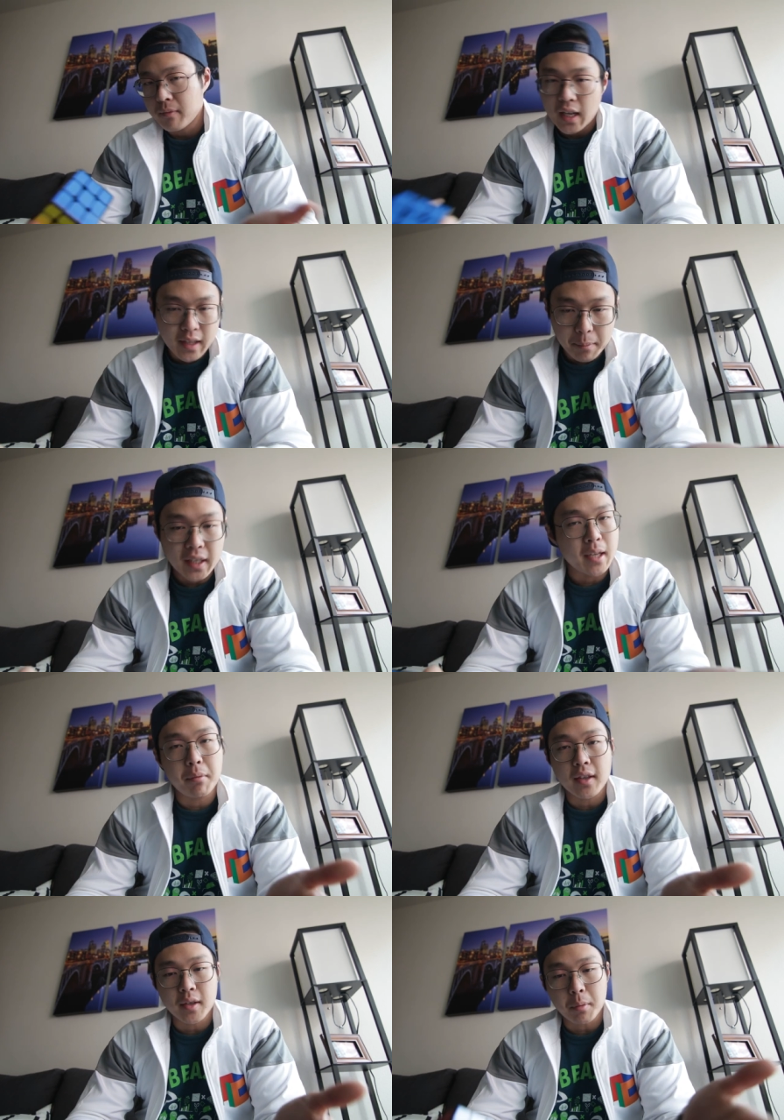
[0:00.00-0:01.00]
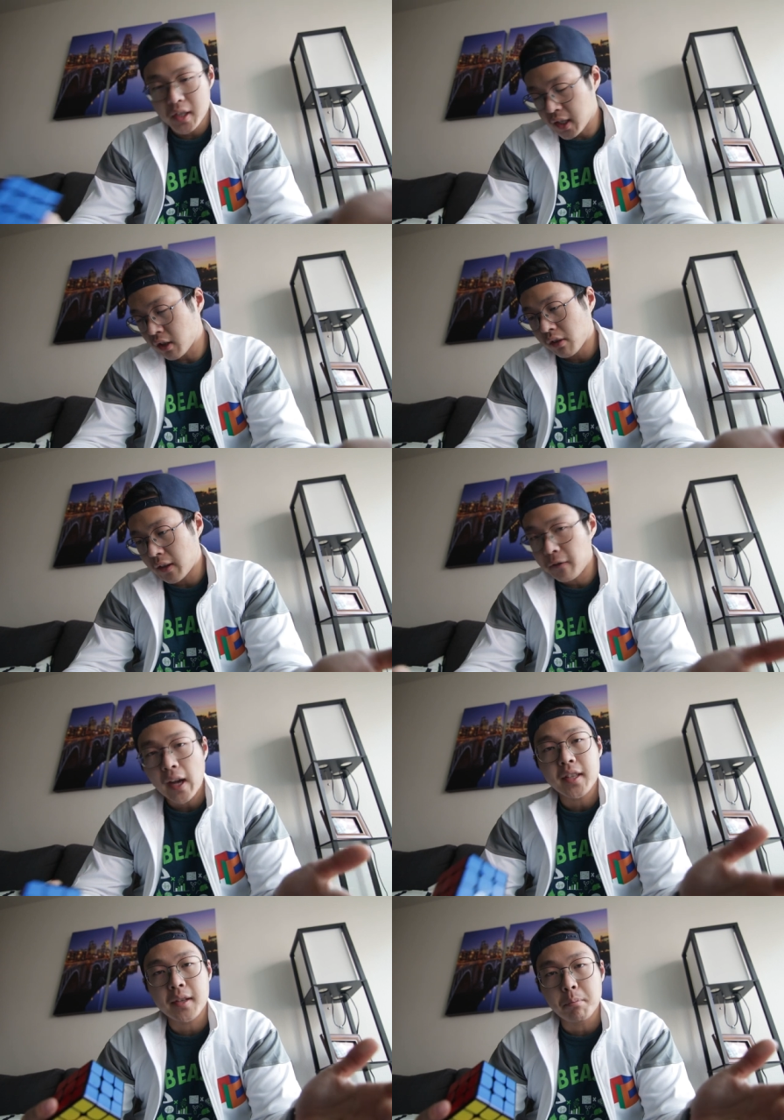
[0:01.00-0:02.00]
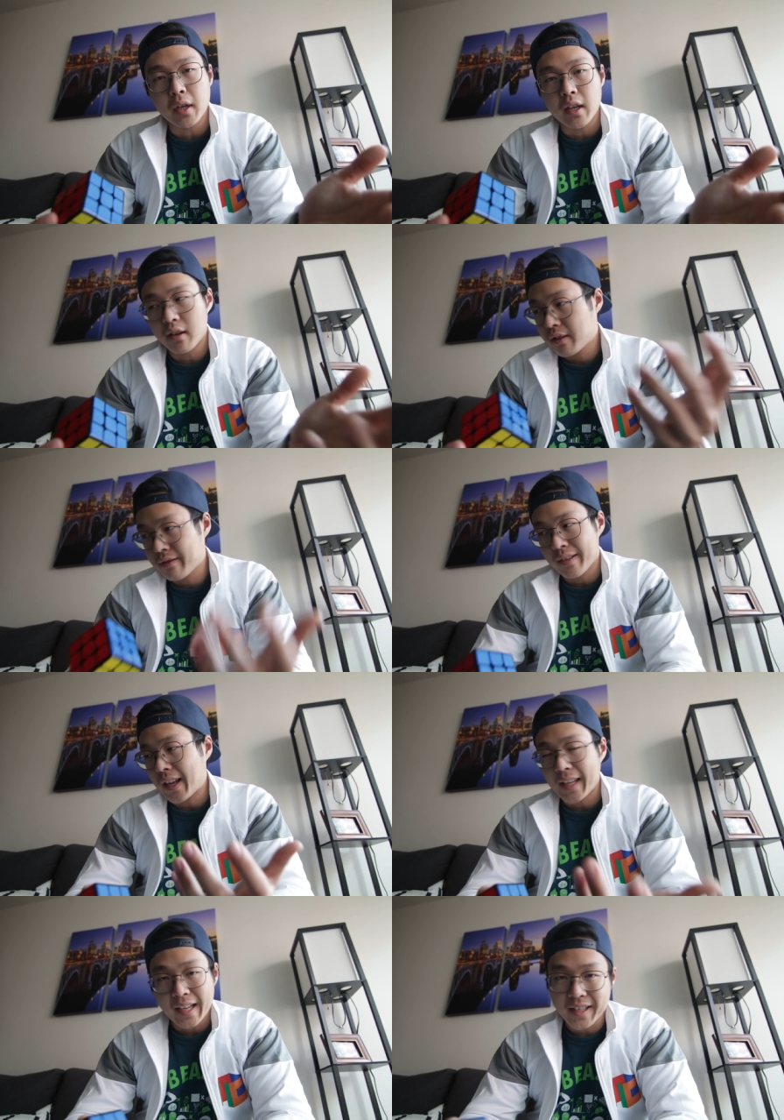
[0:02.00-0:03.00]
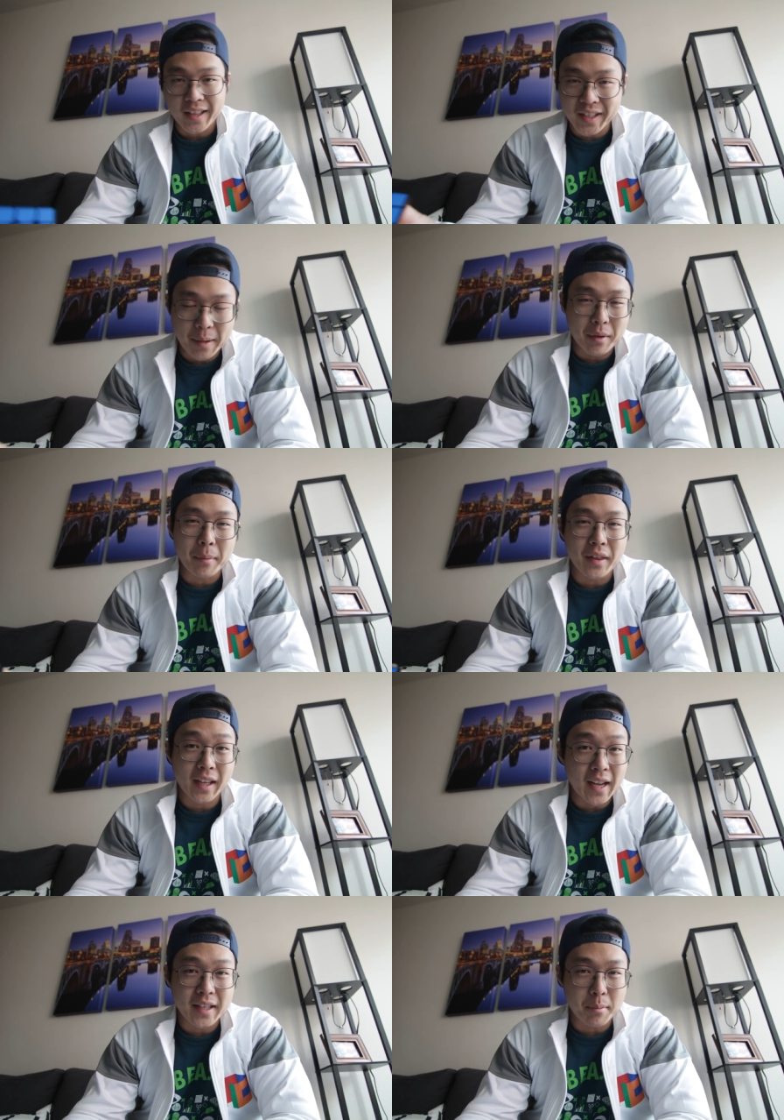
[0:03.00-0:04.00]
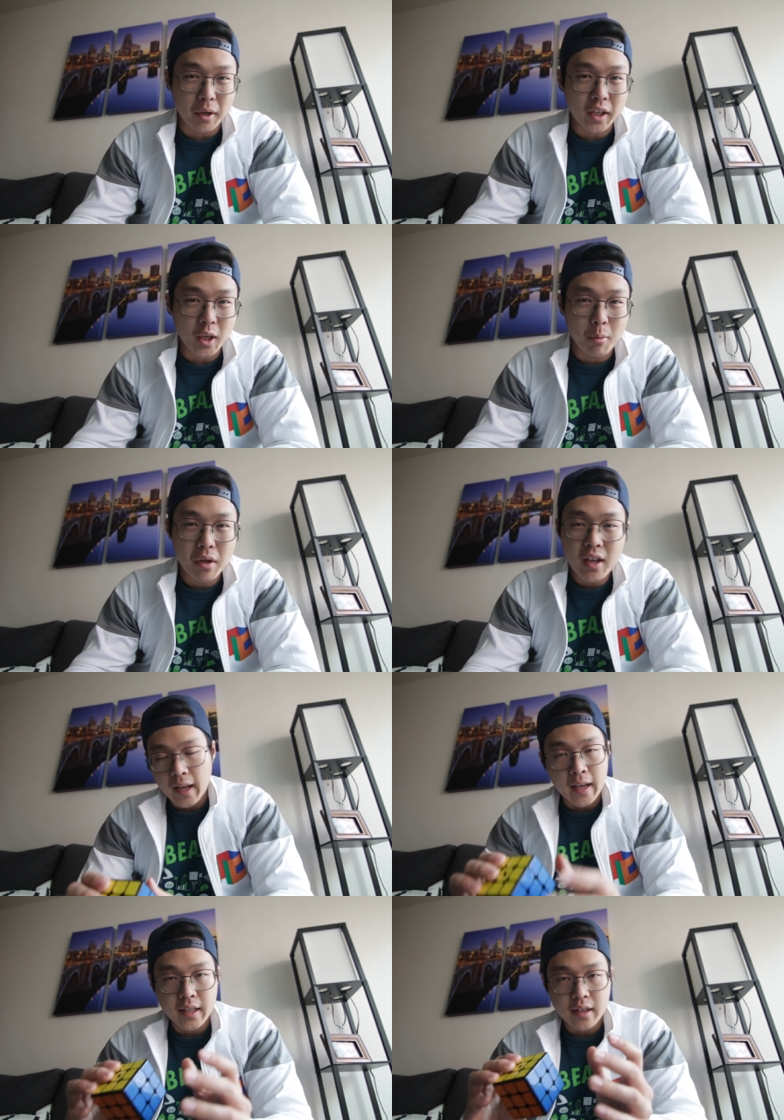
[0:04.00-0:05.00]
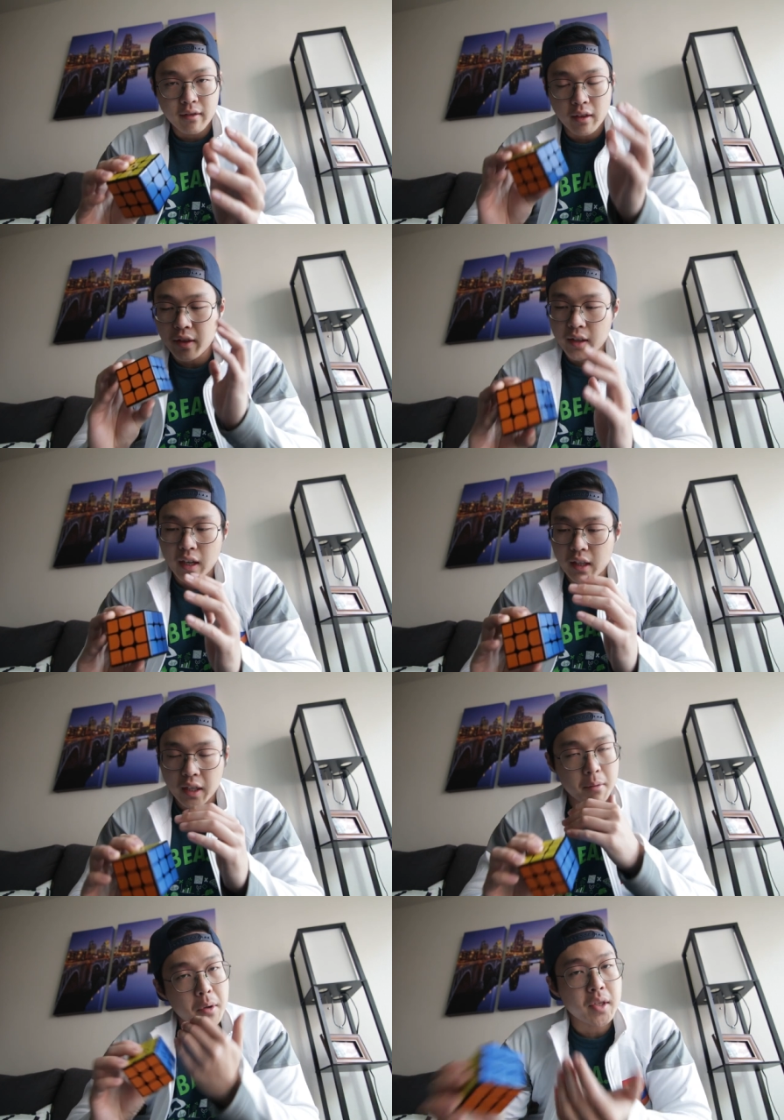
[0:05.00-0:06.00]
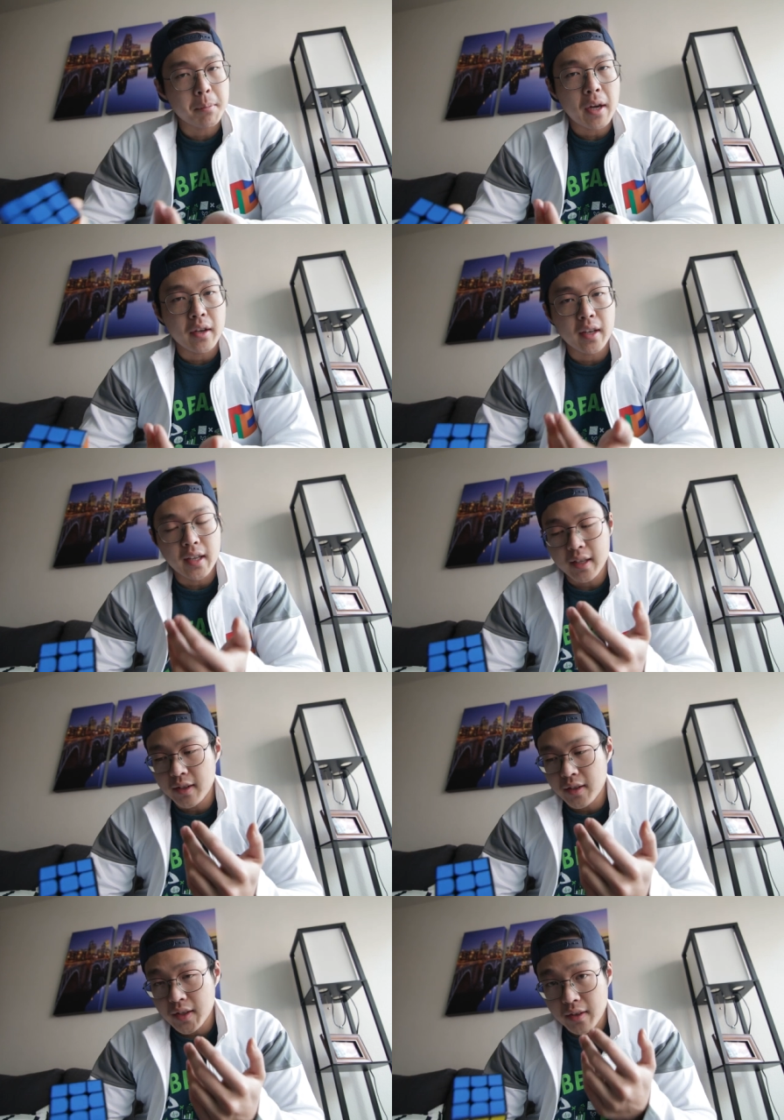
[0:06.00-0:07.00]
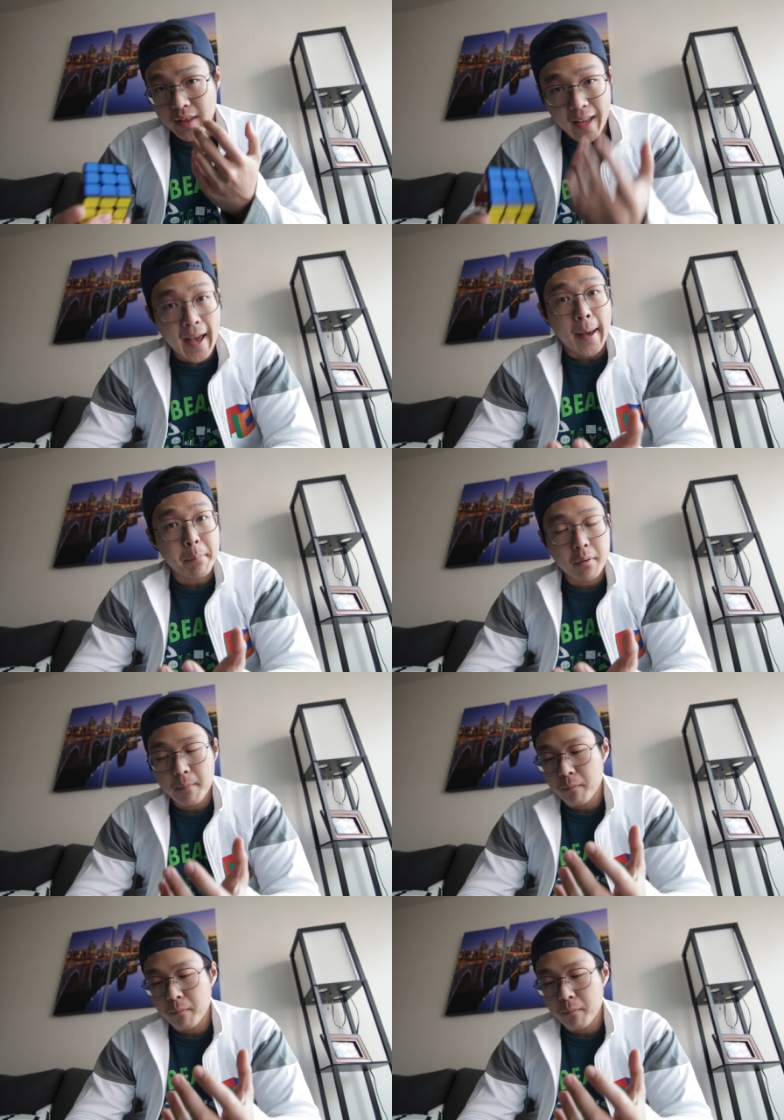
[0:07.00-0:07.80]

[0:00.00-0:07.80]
Not that my T P S is particularly fast, but I can't say the same thing about the GAN Smart Cube. And the thing that I like the most about it is the app.